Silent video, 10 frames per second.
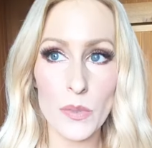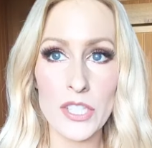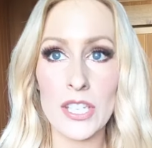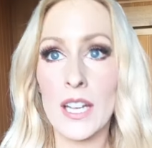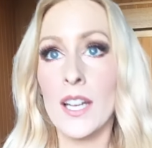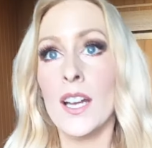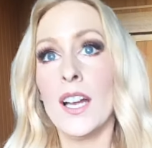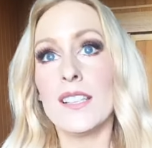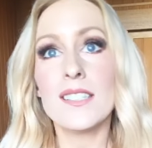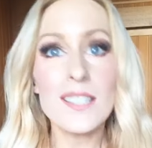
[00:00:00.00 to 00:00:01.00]
which
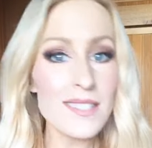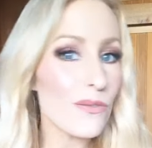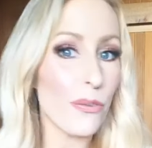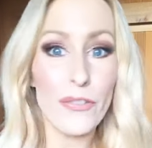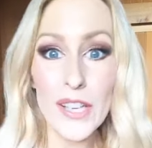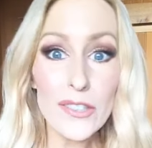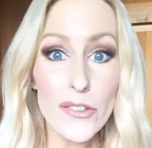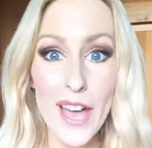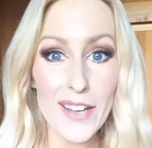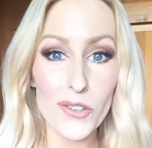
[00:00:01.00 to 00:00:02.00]
doesn't feel
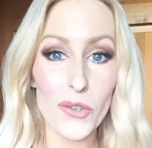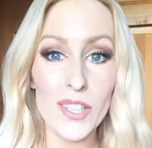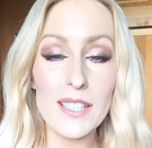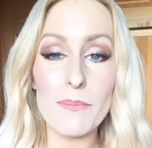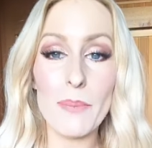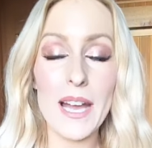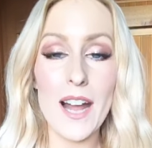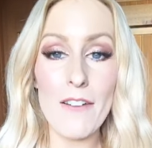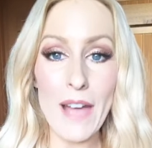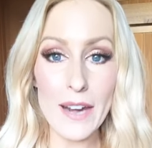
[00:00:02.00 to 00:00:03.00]
that good but
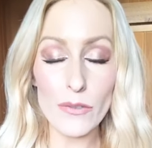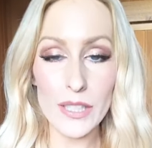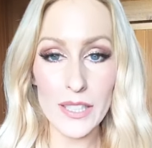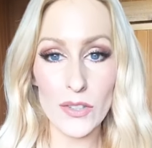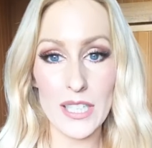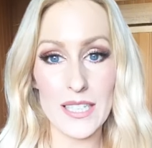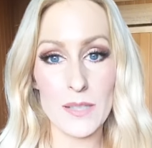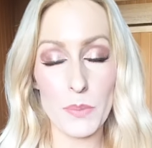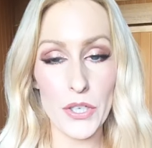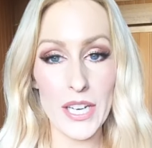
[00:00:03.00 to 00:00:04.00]
i've had a really good
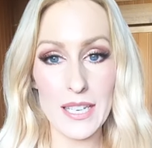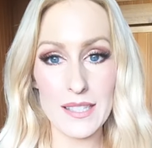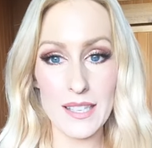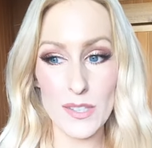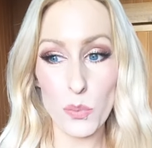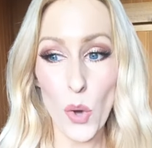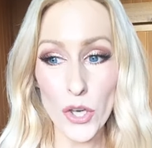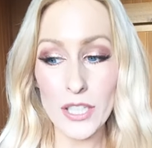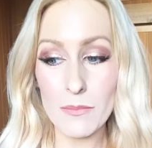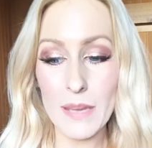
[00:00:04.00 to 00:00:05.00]
experience that's
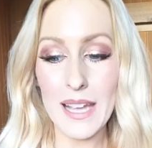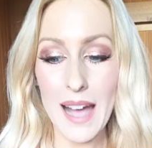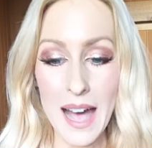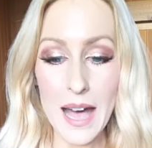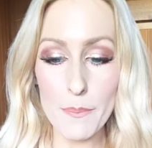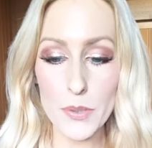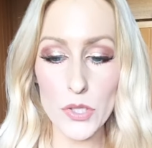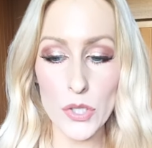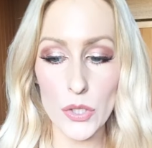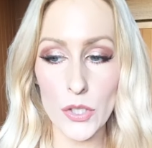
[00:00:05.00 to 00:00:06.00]
woken me up
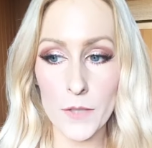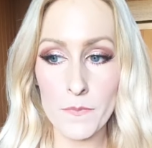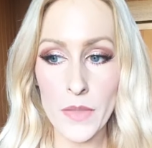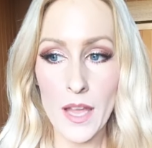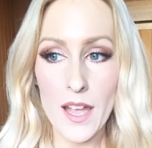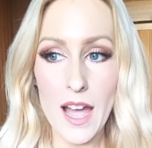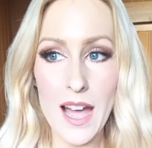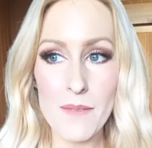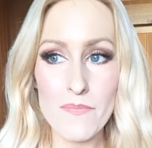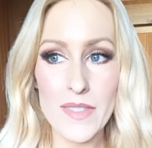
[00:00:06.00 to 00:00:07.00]
to
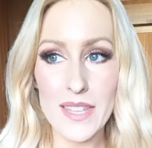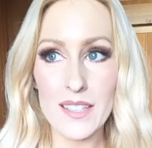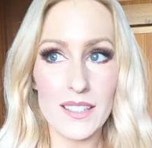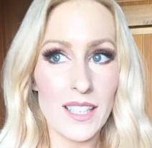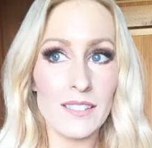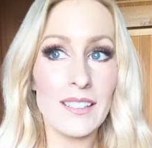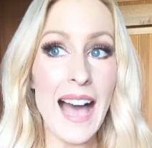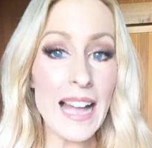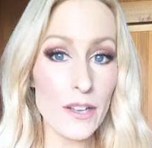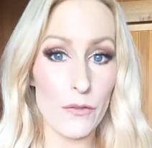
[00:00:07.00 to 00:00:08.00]
um, a
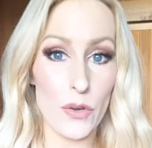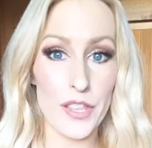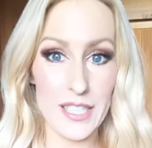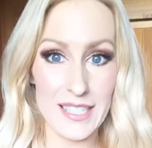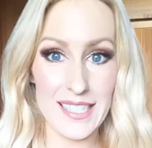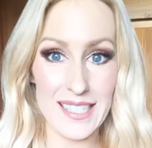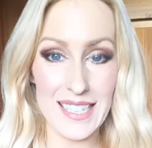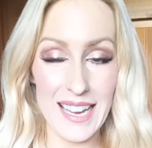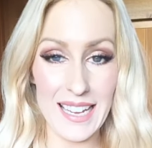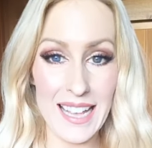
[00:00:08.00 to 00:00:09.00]
lack of
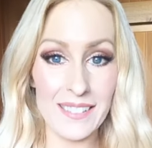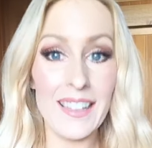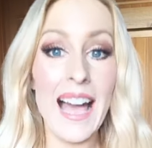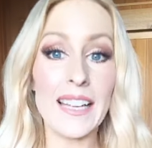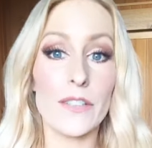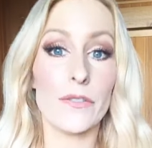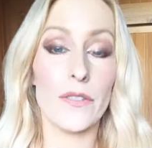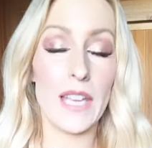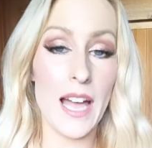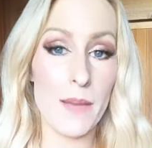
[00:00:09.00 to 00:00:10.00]
authenticity, a lack of
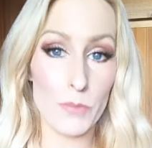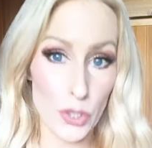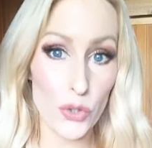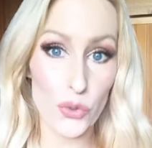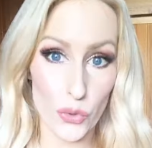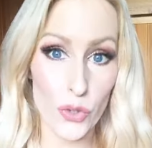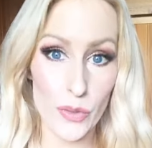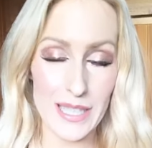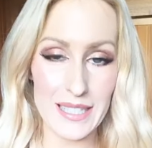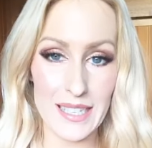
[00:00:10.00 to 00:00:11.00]
um,
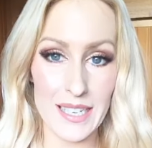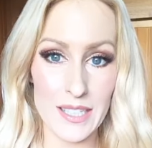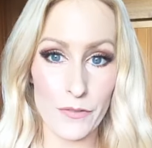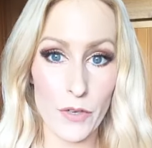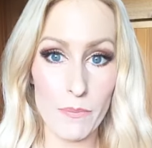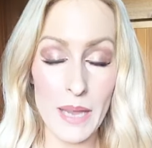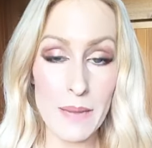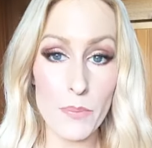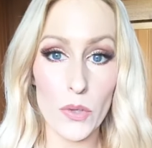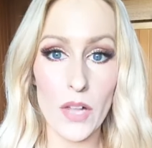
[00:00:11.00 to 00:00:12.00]
congruence in different
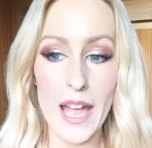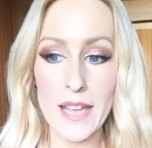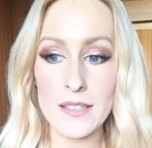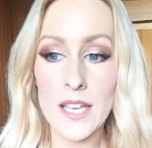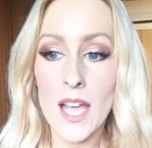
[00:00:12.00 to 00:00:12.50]
people. And